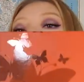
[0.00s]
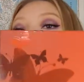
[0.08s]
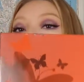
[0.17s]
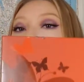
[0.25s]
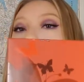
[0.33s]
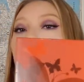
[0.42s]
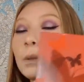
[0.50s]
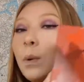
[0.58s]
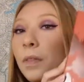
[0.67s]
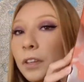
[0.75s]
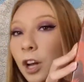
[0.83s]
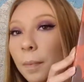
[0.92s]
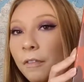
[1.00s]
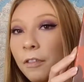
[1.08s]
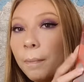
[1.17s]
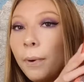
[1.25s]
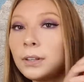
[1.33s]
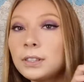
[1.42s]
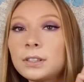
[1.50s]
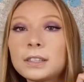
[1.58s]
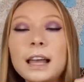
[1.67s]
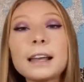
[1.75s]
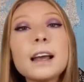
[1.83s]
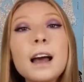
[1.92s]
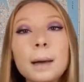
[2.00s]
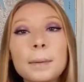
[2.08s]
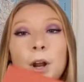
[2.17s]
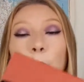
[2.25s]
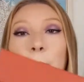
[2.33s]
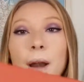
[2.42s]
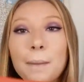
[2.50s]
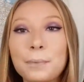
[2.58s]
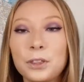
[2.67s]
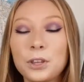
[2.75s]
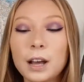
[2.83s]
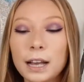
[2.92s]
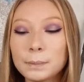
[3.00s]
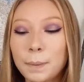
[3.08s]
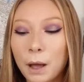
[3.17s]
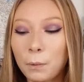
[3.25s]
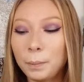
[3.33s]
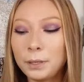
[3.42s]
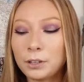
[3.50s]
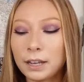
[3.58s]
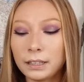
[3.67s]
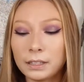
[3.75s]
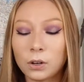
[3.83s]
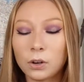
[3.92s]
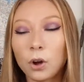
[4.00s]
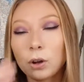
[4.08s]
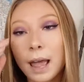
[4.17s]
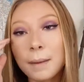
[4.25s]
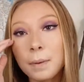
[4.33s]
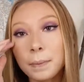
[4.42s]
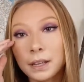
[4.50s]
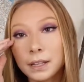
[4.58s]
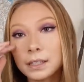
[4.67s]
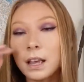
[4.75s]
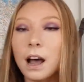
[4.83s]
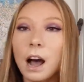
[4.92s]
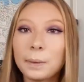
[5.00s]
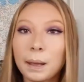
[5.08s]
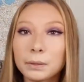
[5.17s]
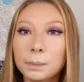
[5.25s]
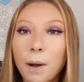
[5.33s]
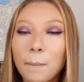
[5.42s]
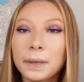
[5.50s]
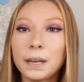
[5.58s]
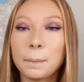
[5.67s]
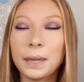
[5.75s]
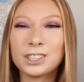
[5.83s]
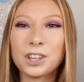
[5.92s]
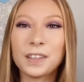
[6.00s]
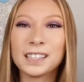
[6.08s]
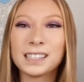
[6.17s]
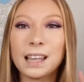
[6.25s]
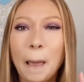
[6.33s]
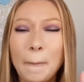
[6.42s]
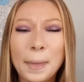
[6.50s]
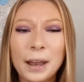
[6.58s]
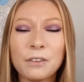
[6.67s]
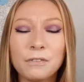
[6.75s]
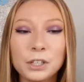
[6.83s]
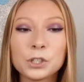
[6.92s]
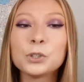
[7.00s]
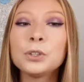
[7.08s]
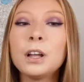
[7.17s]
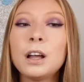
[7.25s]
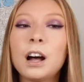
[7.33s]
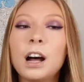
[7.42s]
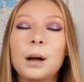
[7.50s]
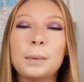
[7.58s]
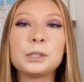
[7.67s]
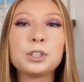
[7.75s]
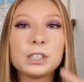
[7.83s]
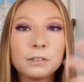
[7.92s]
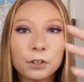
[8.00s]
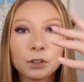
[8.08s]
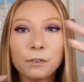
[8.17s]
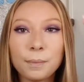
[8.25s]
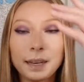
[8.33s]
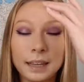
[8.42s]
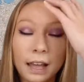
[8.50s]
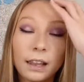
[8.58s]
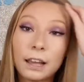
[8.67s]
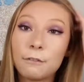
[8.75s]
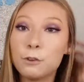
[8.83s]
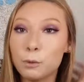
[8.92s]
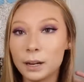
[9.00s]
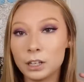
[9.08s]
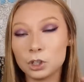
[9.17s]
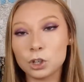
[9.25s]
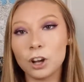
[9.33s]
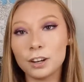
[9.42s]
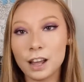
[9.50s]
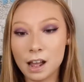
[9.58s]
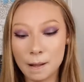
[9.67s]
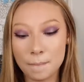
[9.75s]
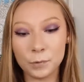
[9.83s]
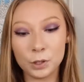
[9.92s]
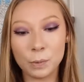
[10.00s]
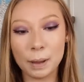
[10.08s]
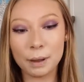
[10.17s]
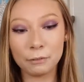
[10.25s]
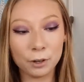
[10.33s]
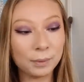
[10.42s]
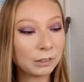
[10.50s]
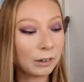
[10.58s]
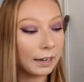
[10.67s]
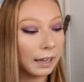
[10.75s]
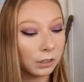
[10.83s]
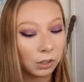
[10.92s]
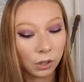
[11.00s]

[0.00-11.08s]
And this is what the top of the box looks like. I'm gonna open it up with you guys, but I won't be trying these on camera because I'll be able to pop in a picture that's a better visual. It's just difficult for me to get like a full body shot with the way my room is right now.